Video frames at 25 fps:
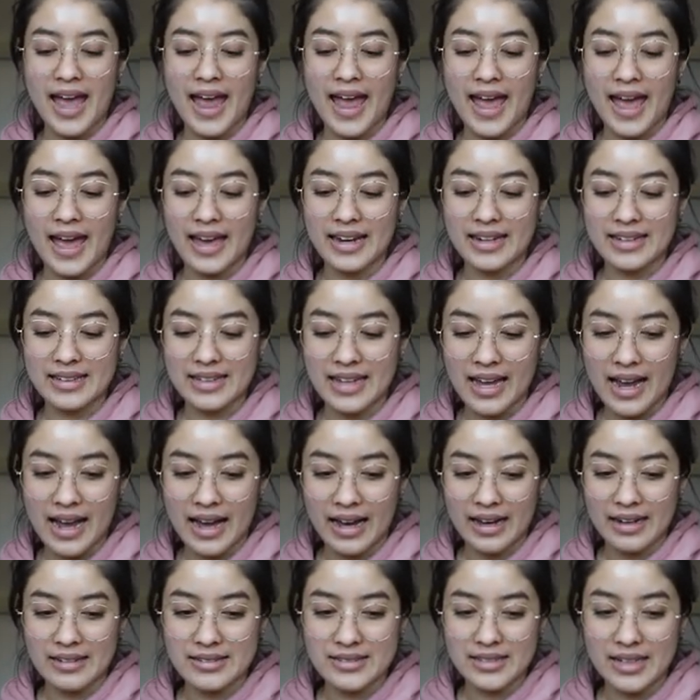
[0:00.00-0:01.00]
And
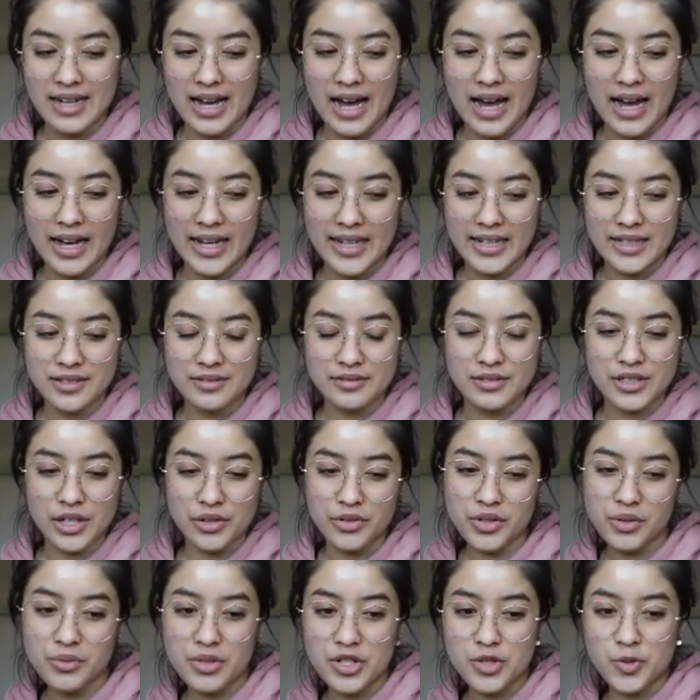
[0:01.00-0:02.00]
yeah, I
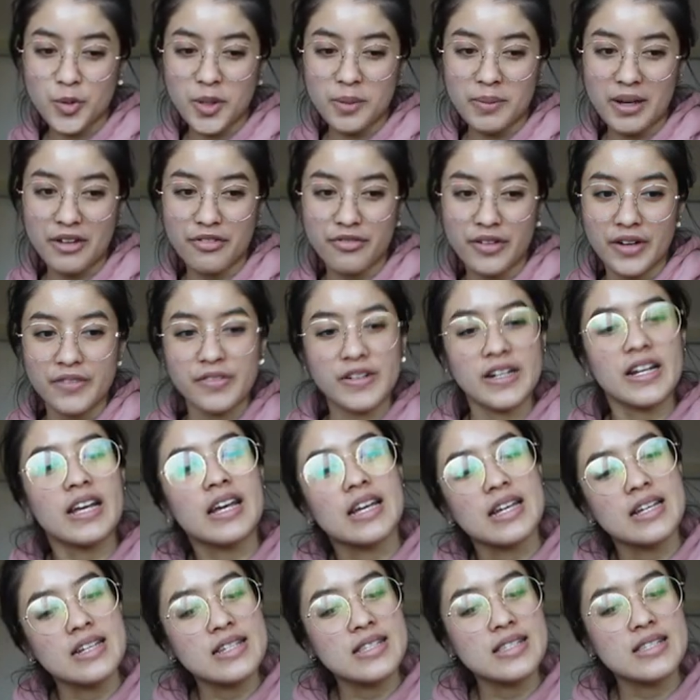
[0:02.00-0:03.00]
don't know which one my
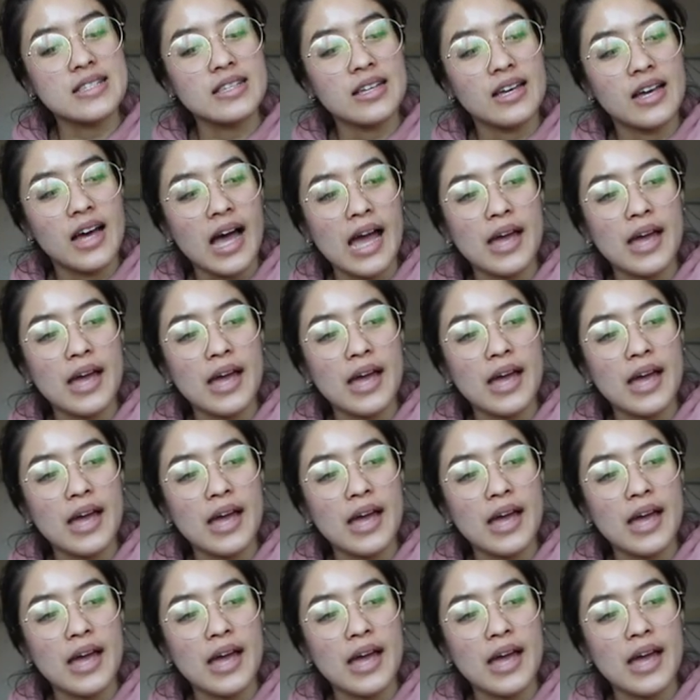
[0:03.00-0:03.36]
favorite is.